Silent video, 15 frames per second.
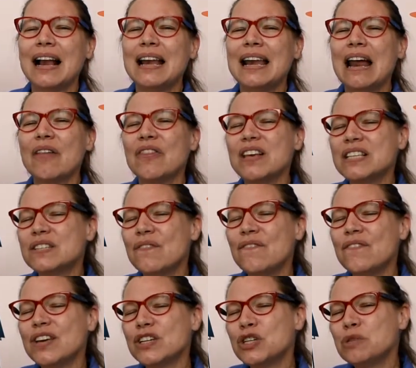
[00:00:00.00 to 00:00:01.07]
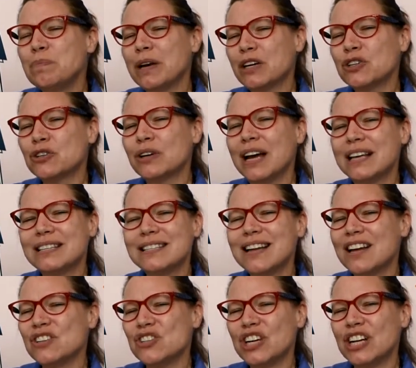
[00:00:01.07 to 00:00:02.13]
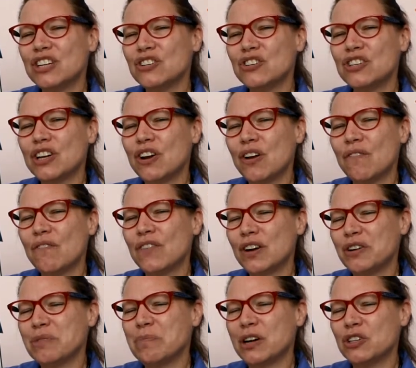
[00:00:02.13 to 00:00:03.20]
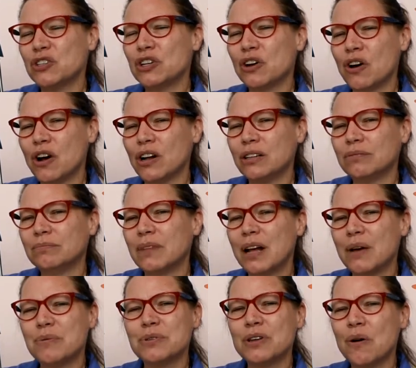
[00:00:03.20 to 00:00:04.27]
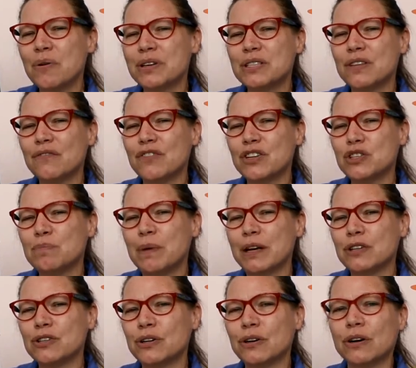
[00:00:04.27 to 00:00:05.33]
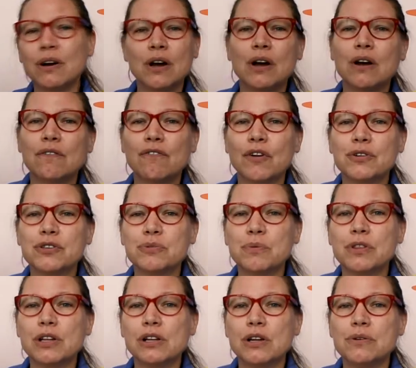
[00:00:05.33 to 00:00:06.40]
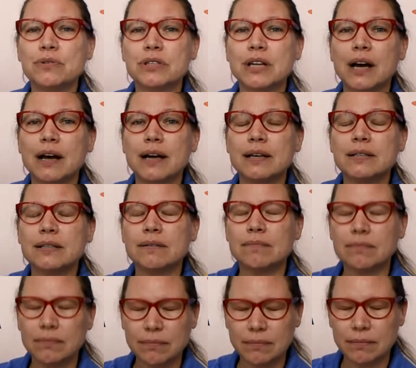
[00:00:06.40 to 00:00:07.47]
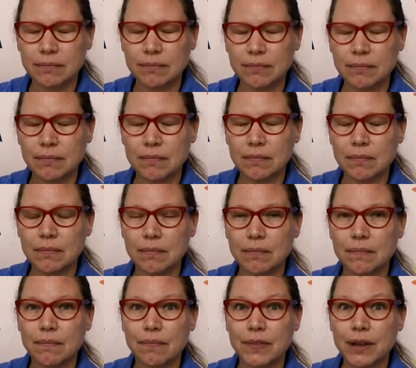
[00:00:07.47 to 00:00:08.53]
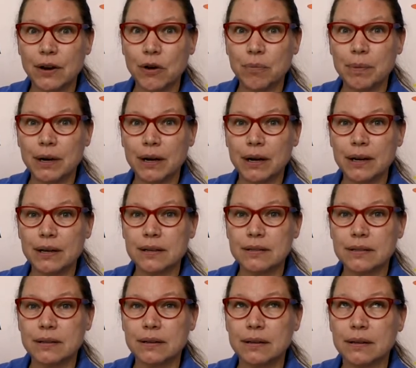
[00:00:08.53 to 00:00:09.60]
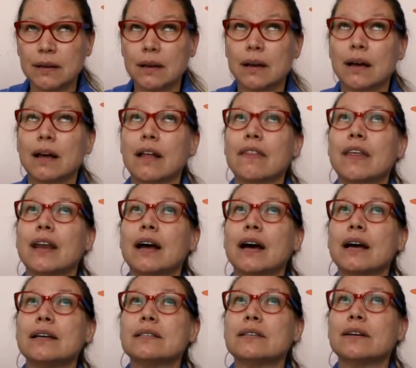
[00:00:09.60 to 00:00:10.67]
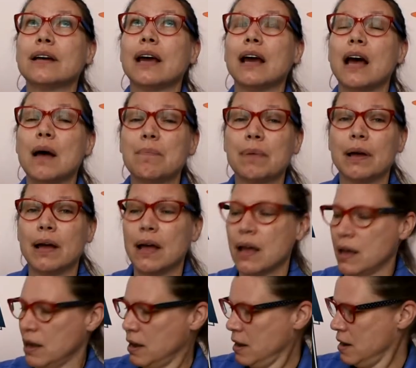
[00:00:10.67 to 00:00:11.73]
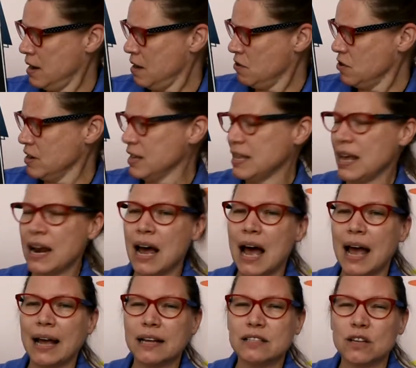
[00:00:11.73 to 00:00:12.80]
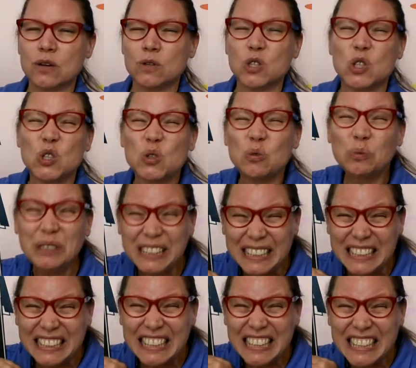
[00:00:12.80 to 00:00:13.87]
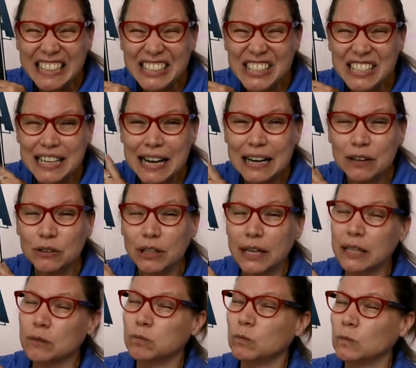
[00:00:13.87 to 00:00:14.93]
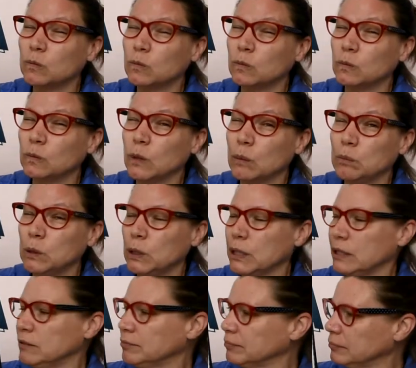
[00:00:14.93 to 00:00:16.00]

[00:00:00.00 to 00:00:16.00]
Now this fish picture has not changed it very much at all. It was always the fish picture, first with closed eyes, then open eyes, then eyes looking up, and now look at that eye. It's all squeezed down like, I'm looking.